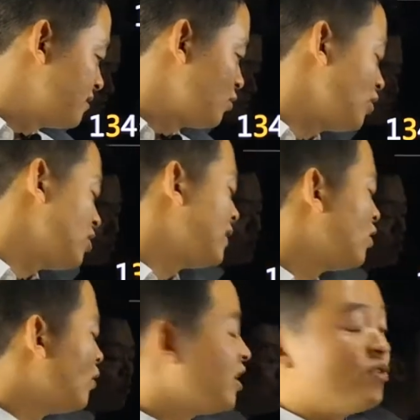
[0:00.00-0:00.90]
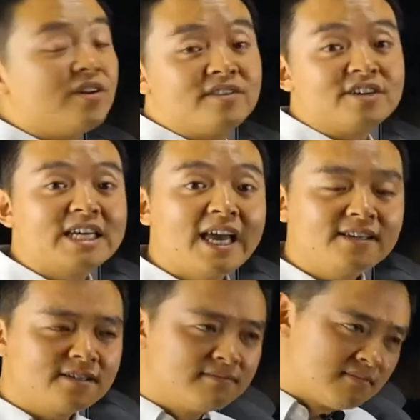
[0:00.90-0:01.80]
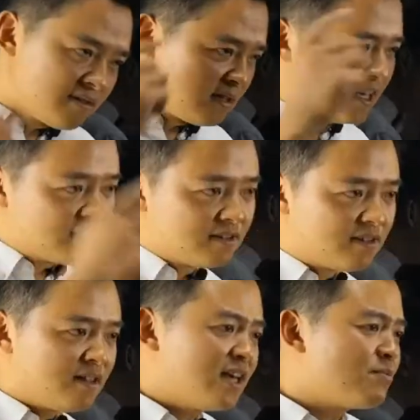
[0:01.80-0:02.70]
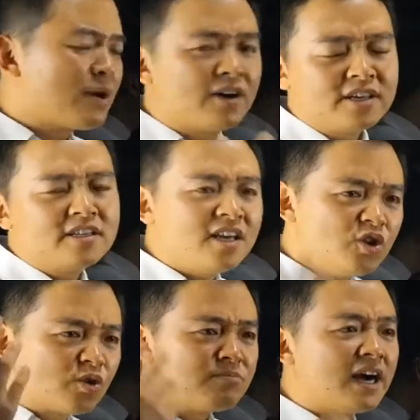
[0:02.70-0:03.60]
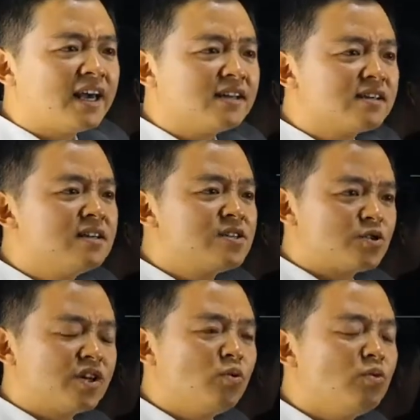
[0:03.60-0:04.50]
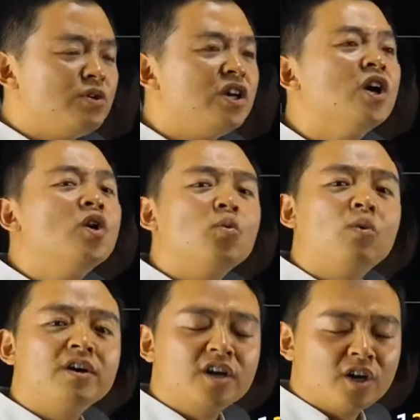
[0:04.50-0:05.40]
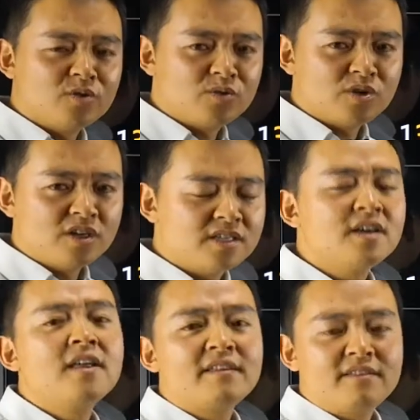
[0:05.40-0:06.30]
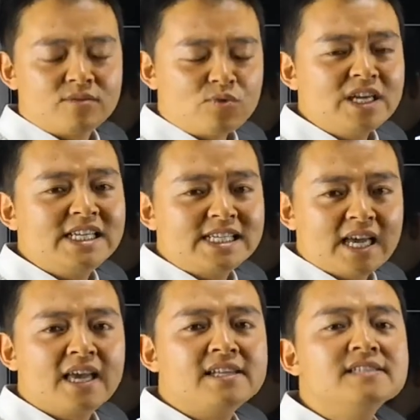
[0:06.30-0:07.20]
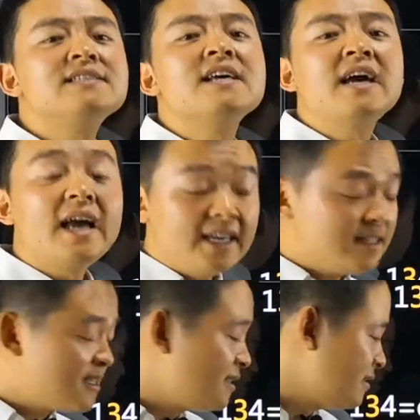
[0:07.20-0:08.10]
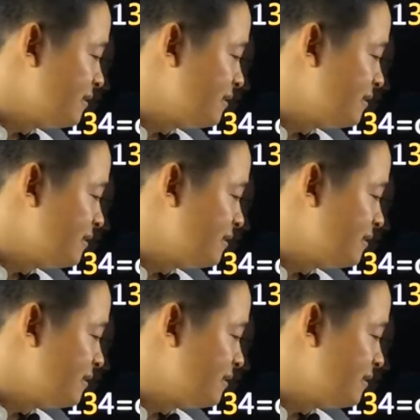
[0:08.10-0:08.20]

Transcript: What about 138? Think about it in your mind. So that will be 103 tenths 8.